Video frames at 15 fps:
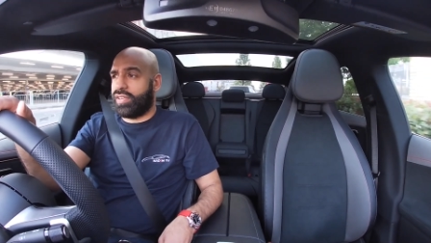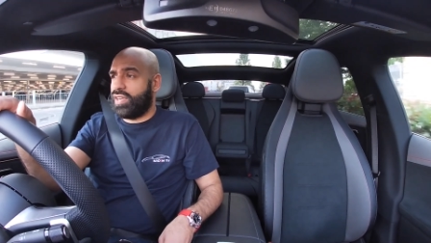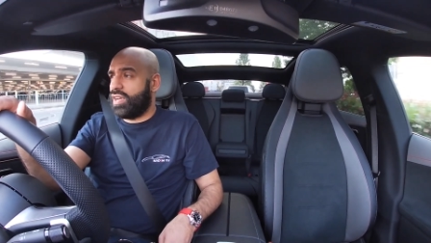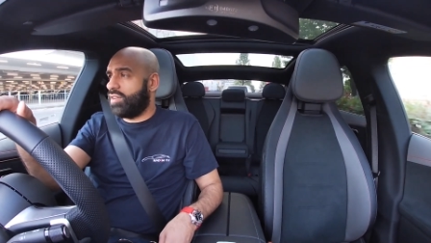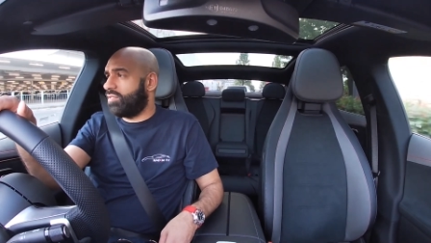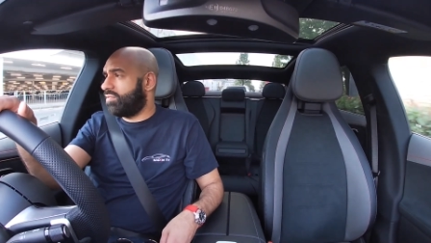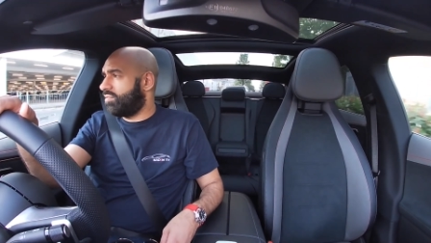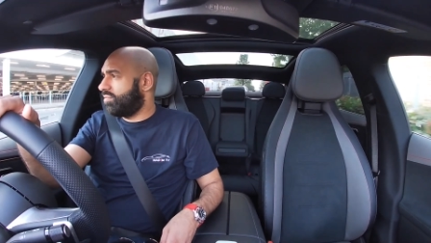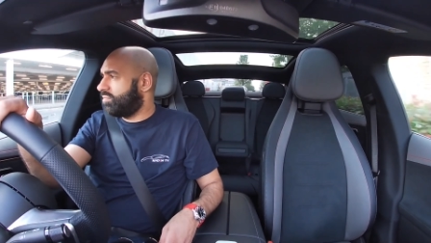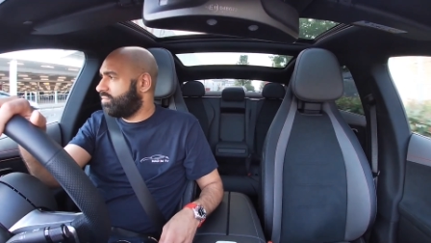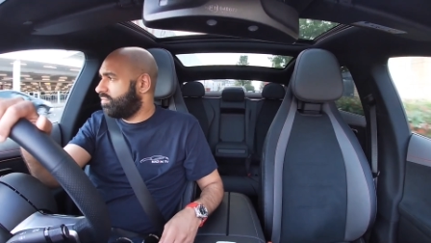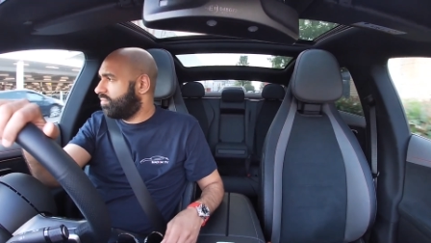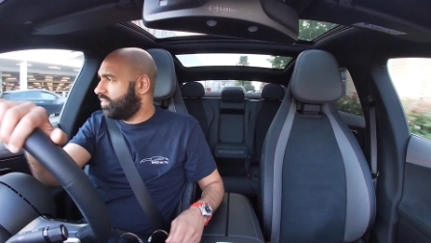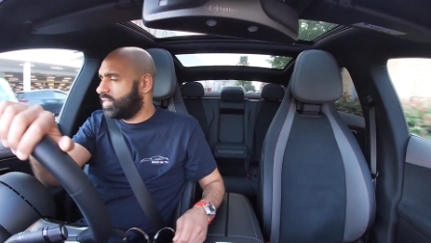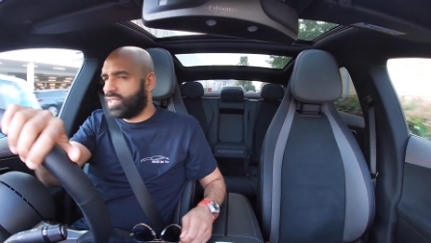I
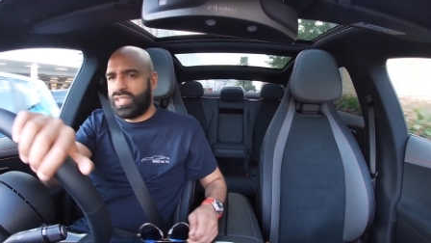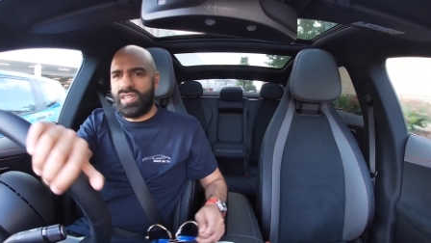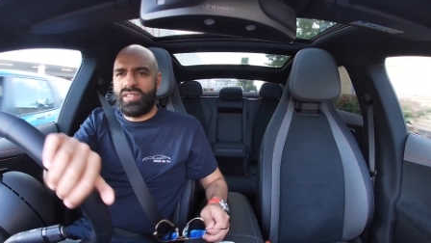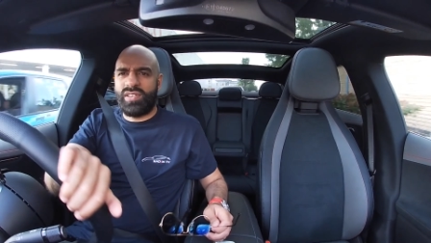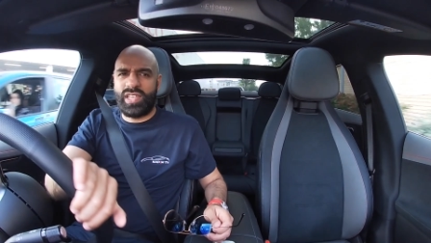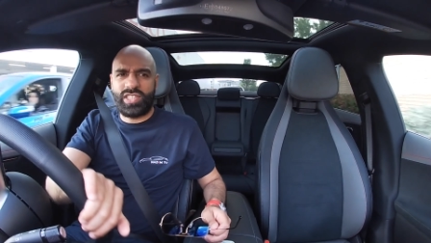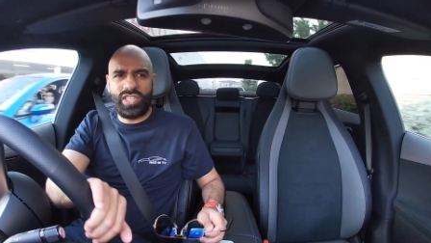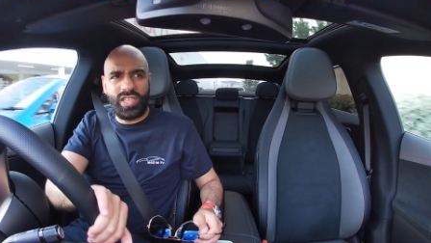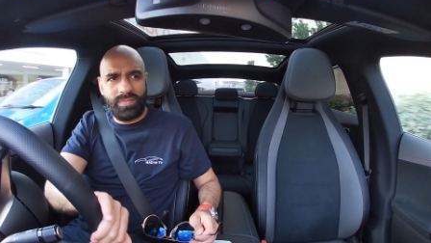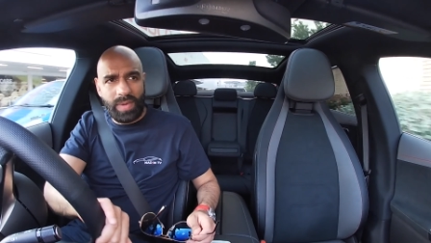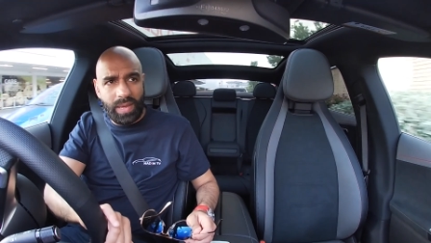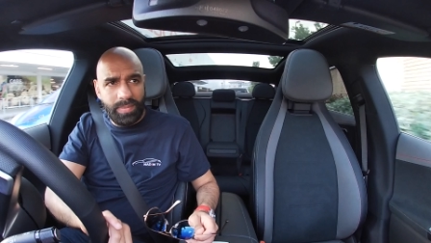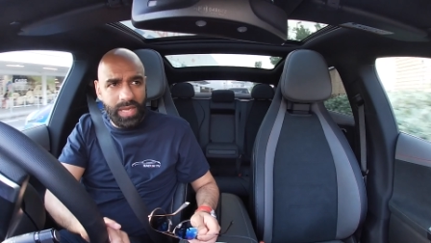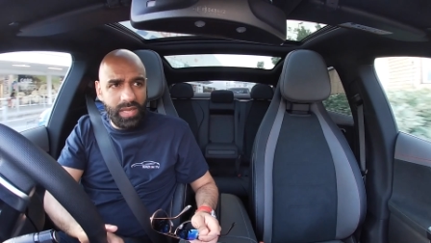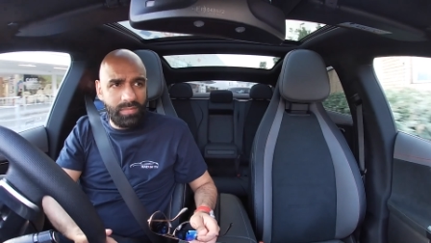don't know actually,
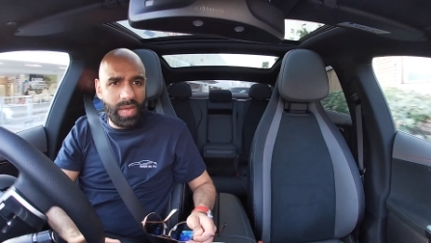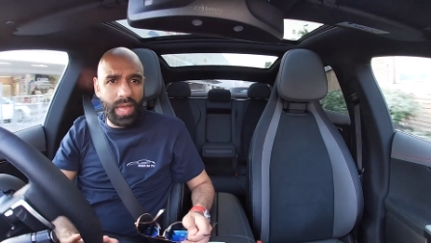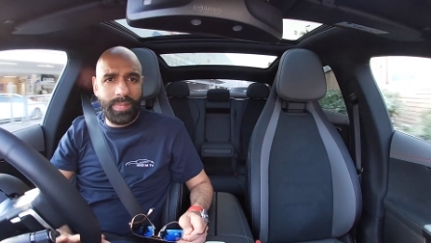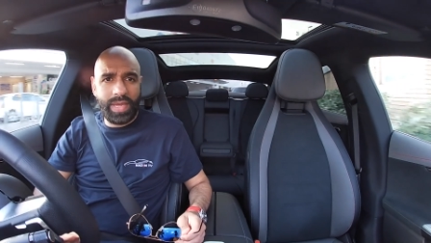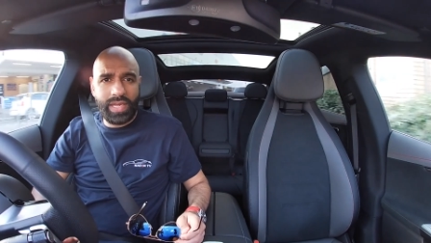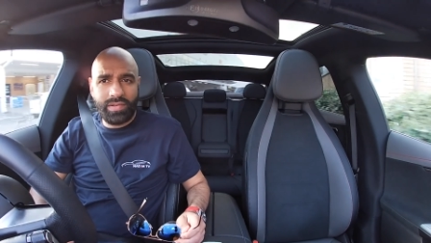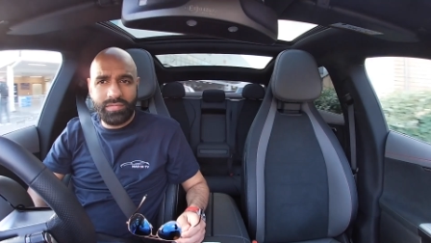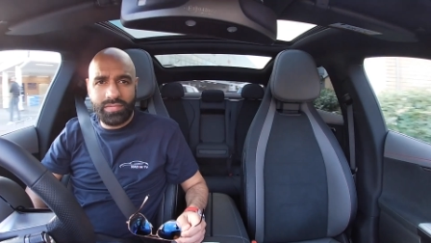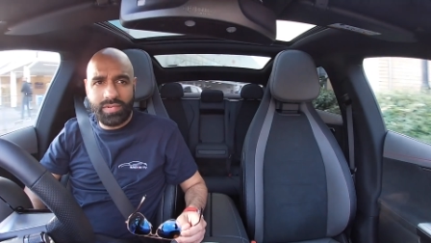maybe.